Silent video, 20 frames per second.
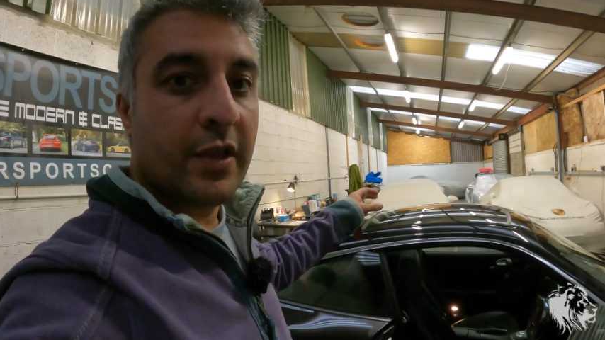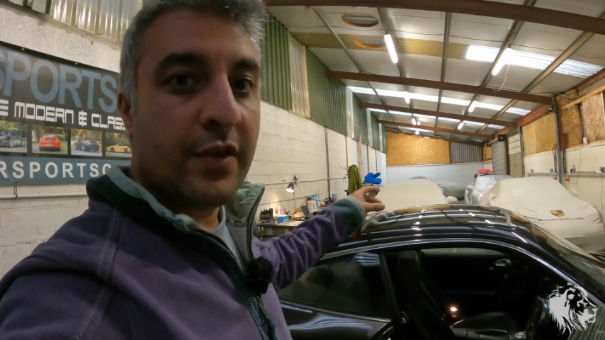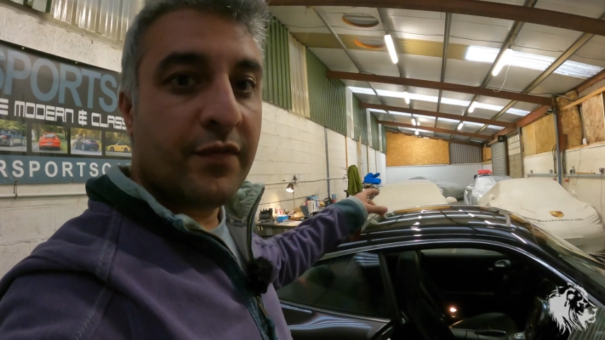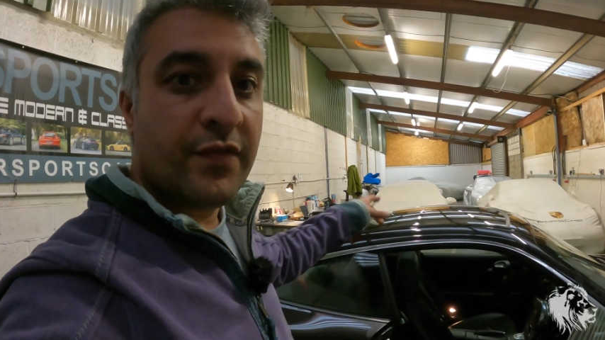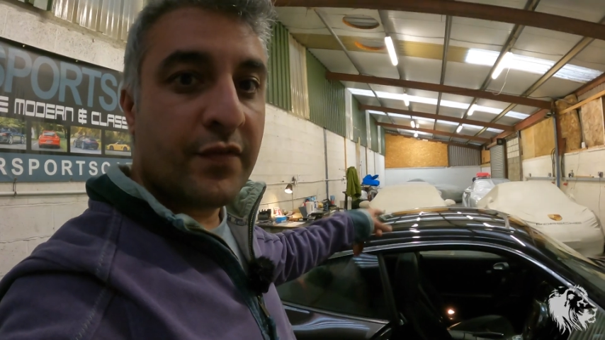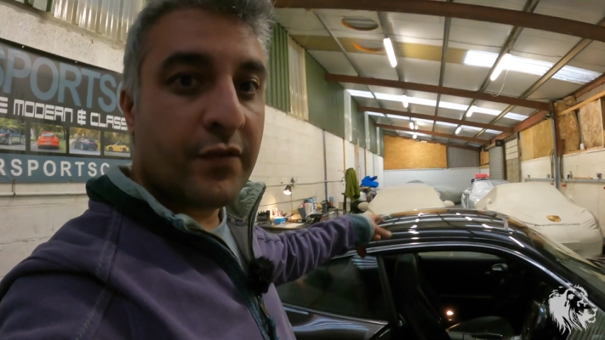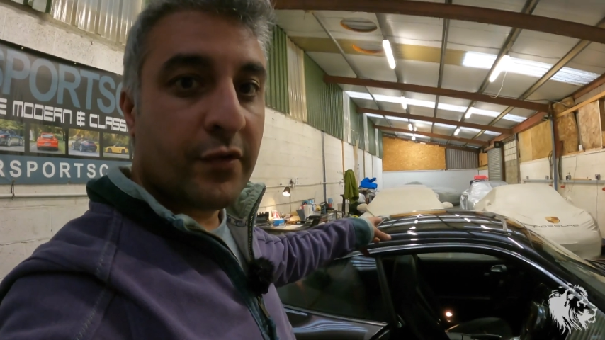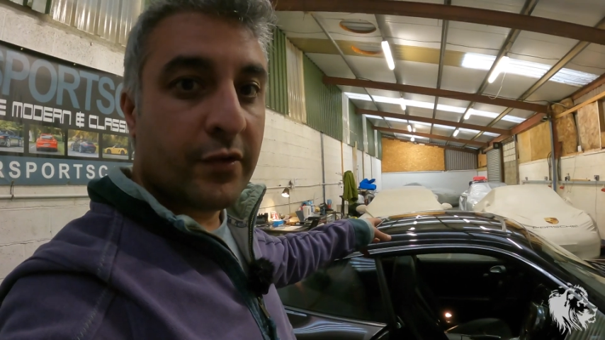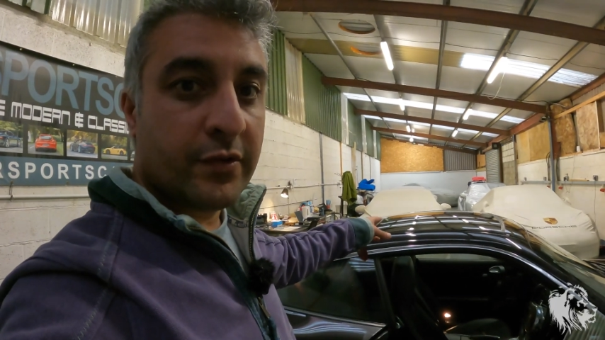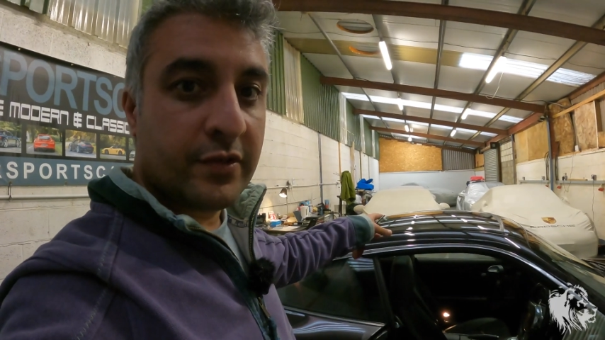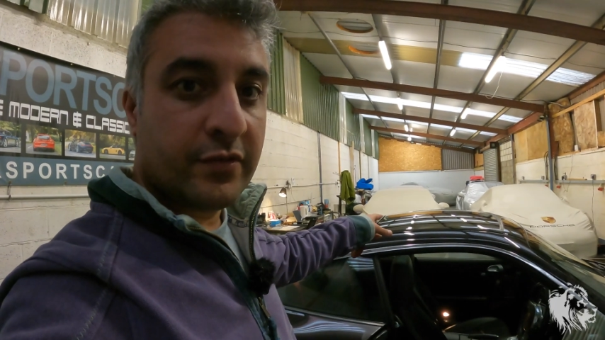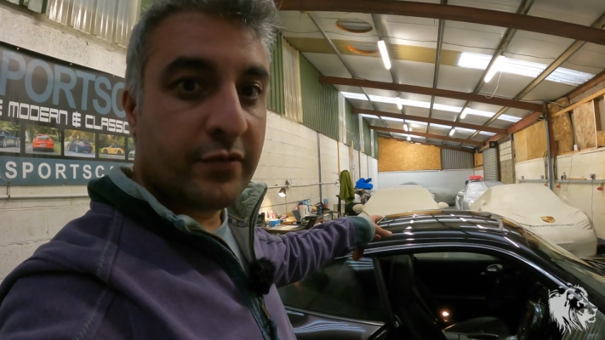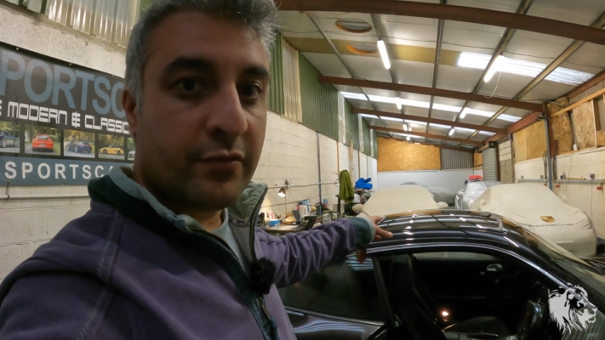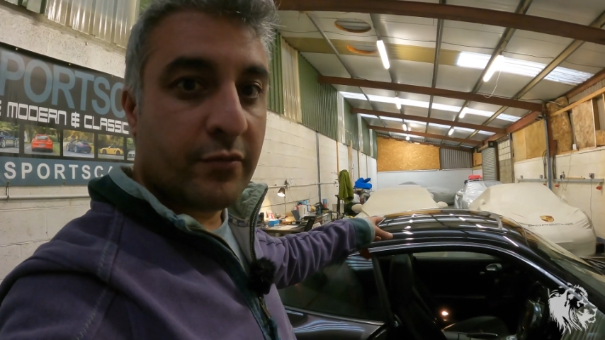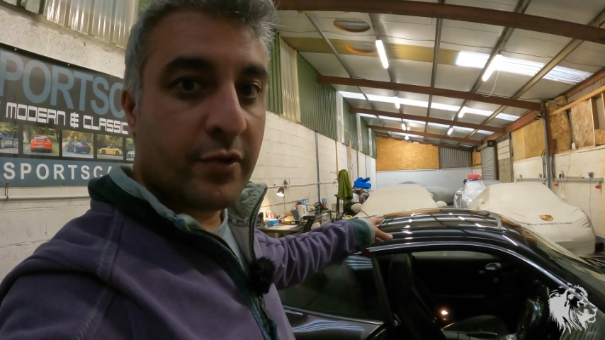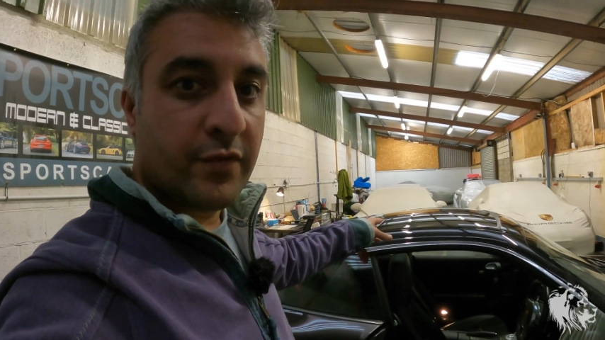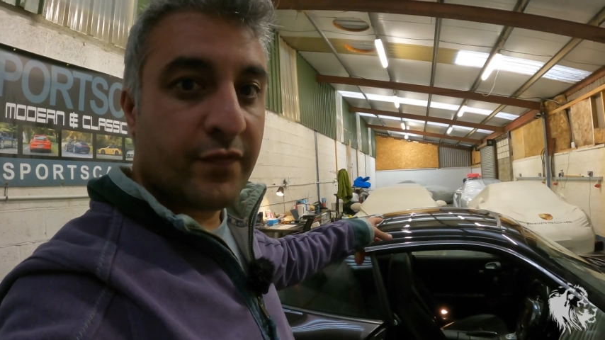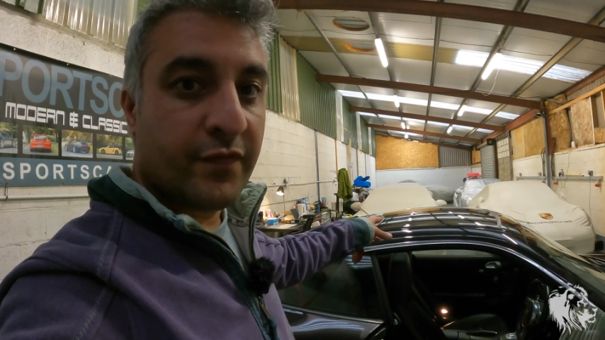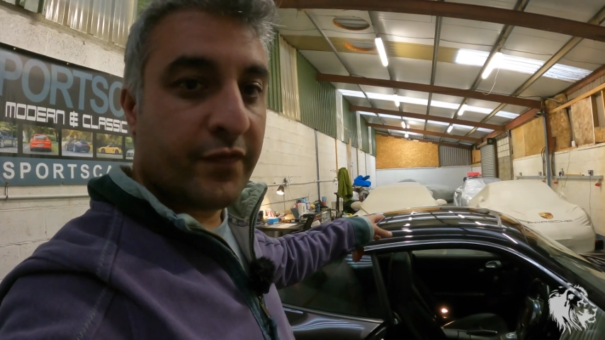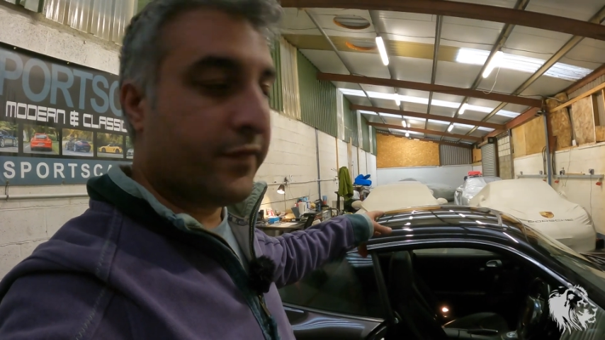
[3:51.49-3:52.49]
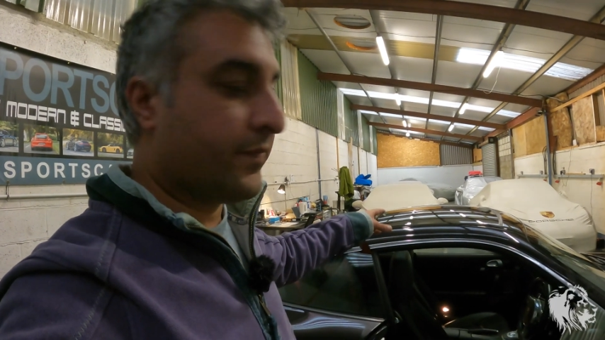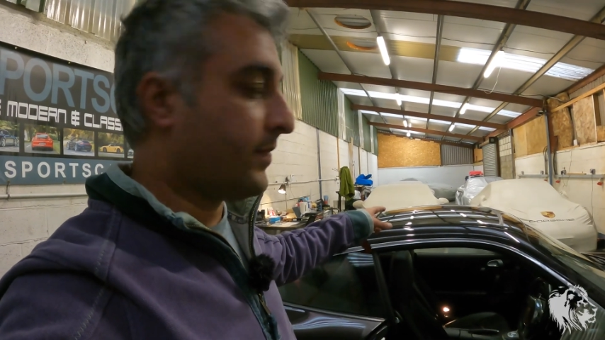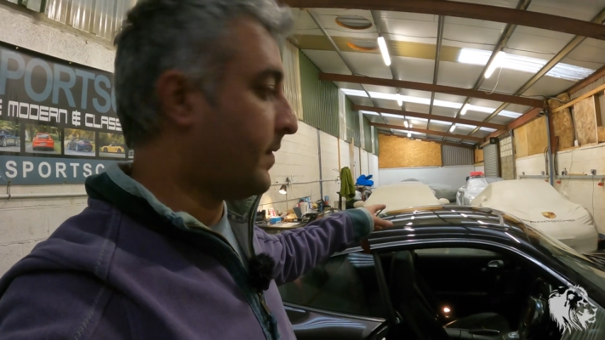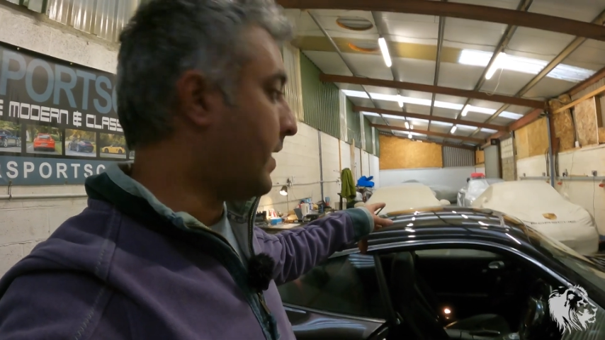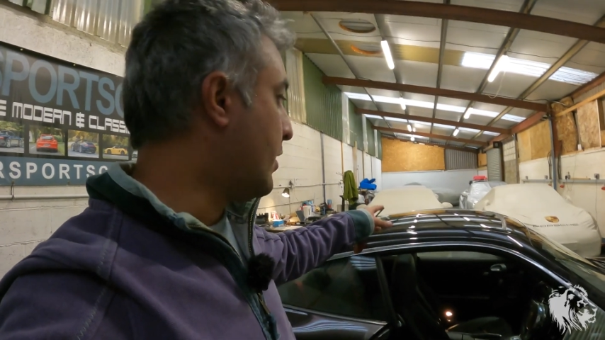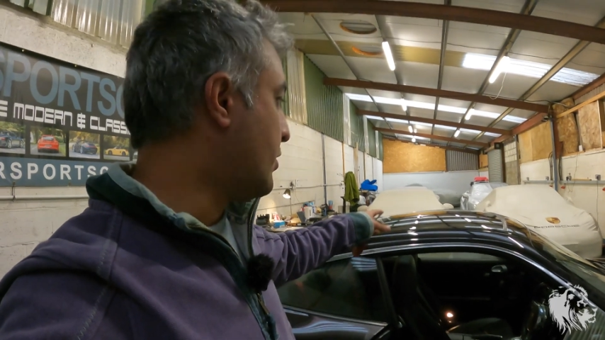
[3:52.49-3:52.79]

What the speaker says: if you've got this roof